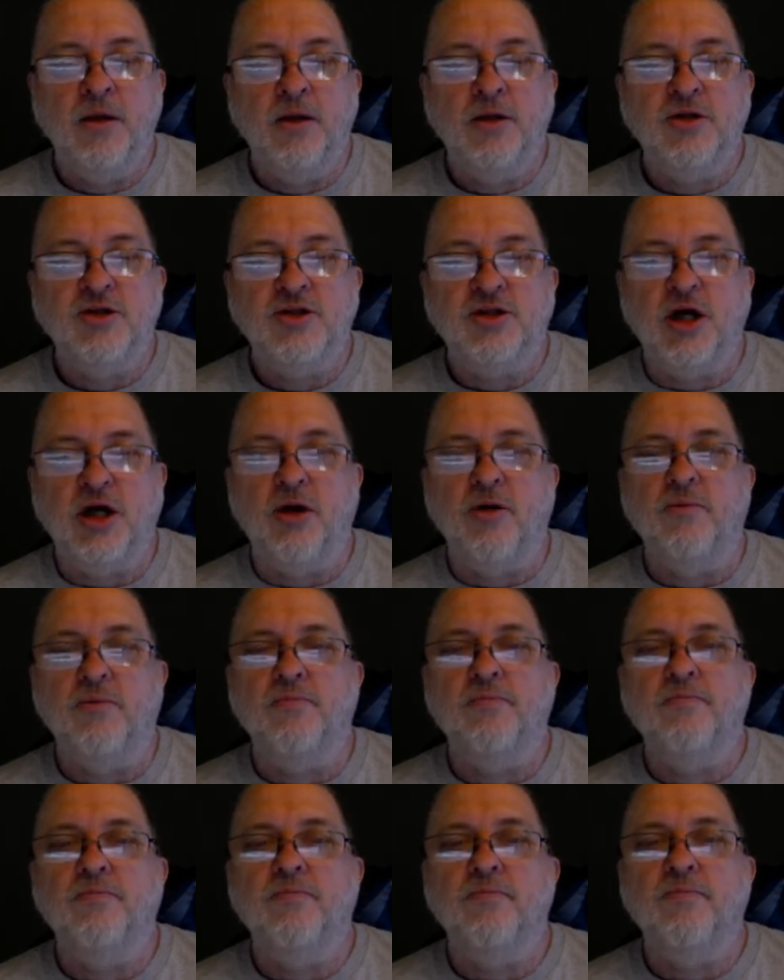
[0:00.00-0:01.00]
So,
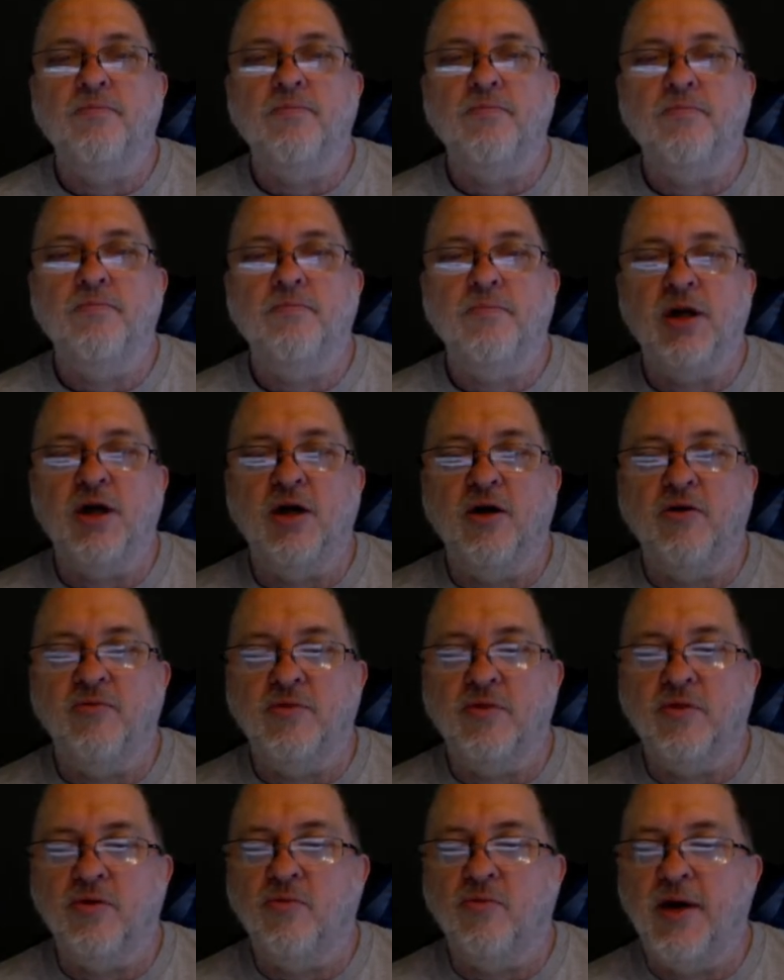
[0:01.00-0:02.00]
let me go over to
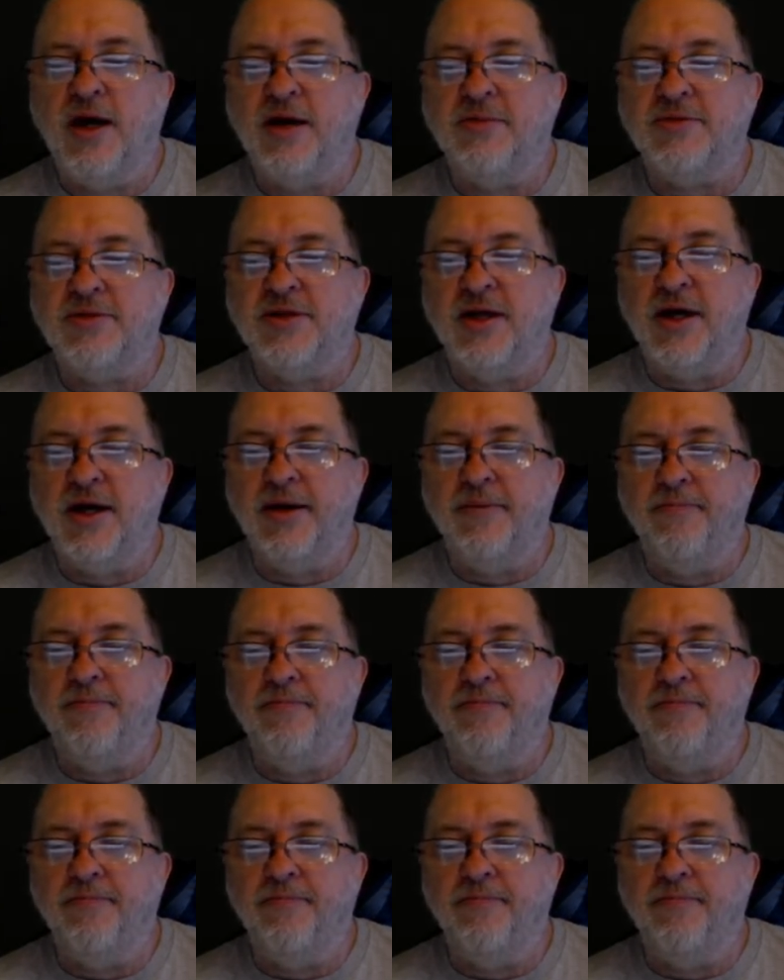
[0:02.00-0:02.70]
their website,